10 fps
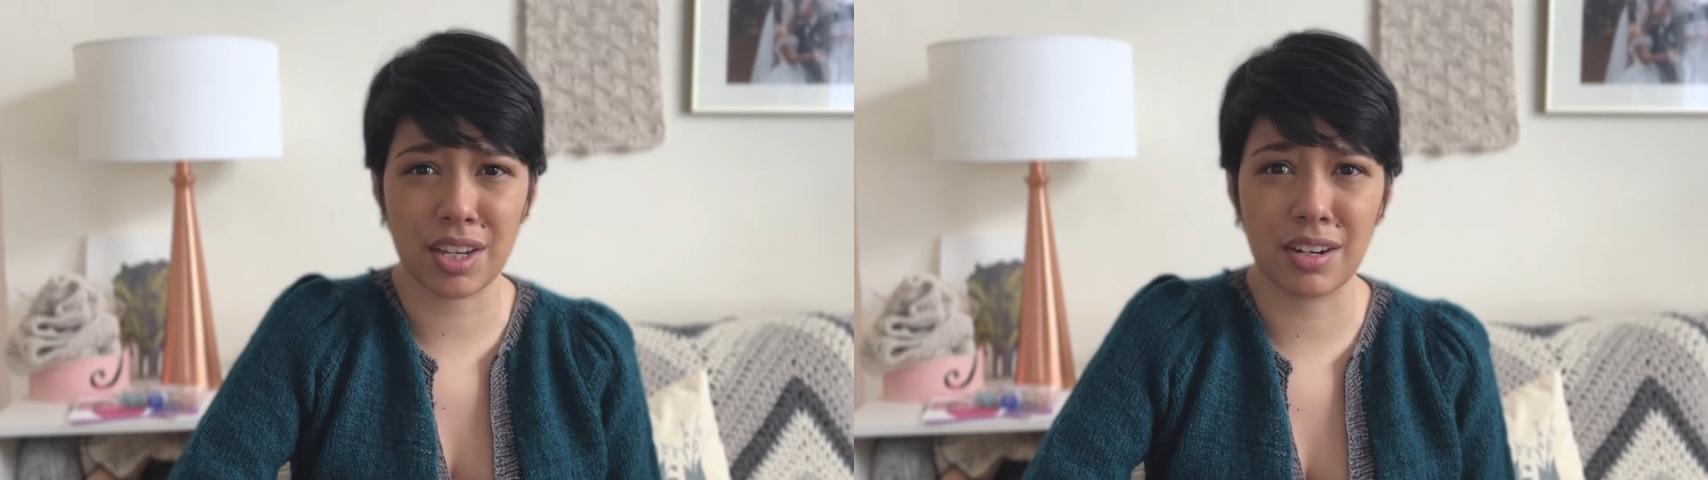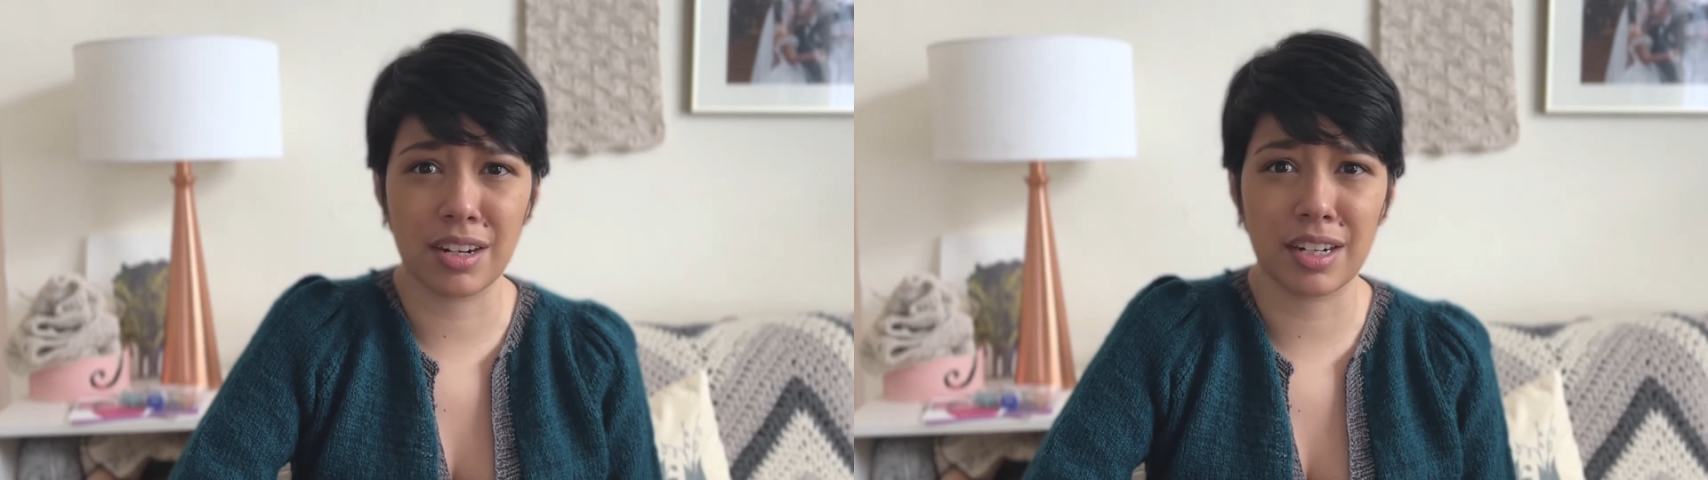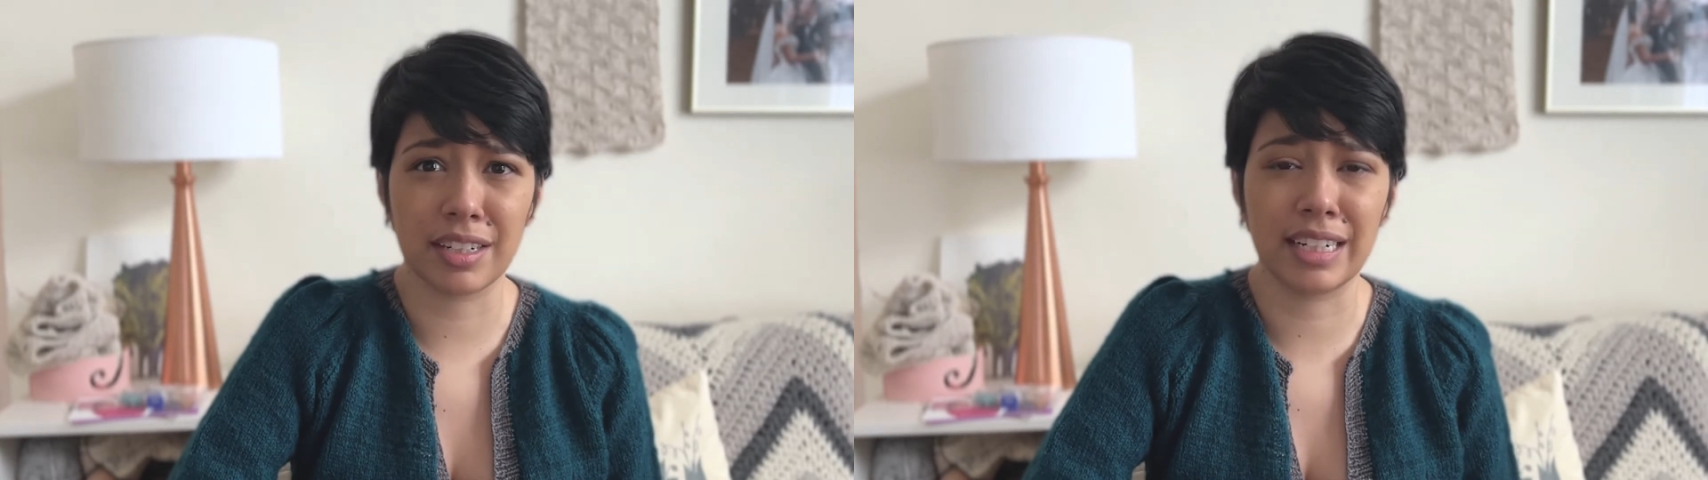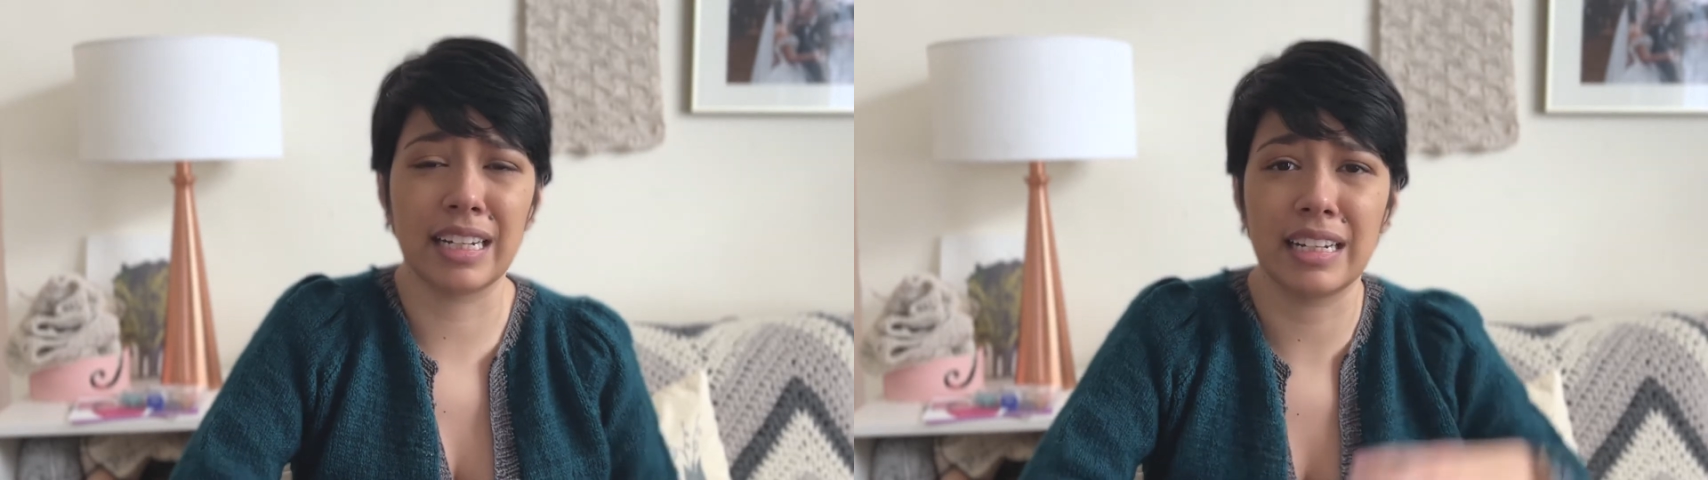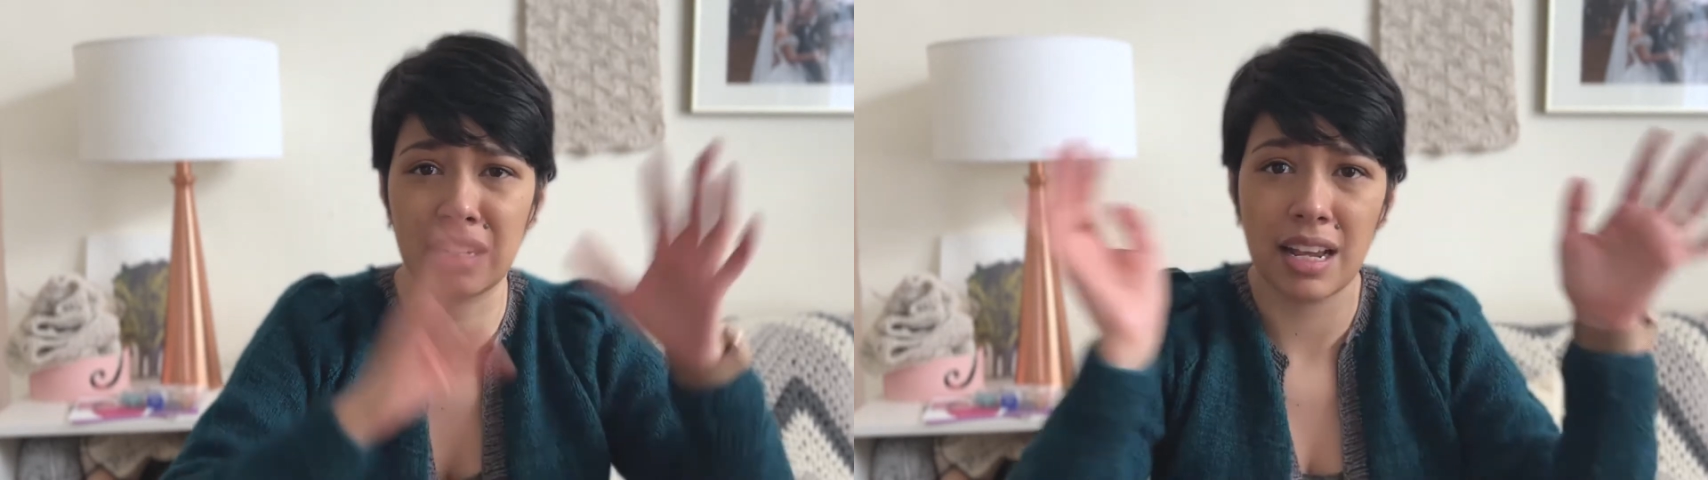yarn,
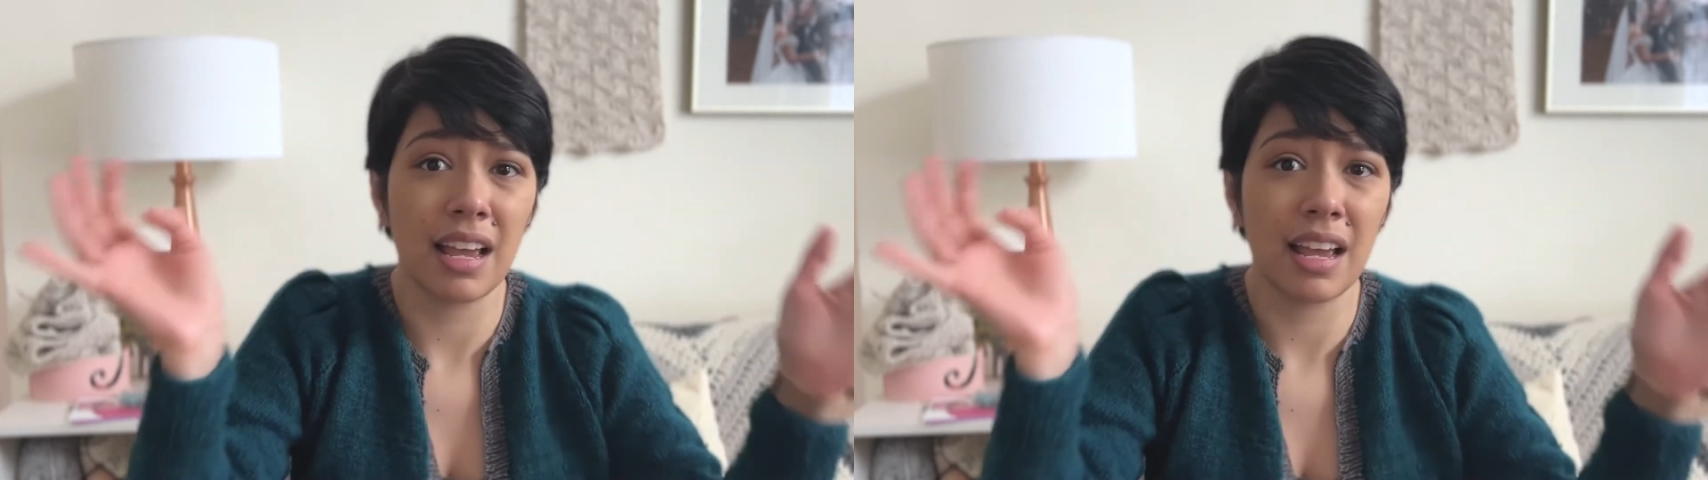and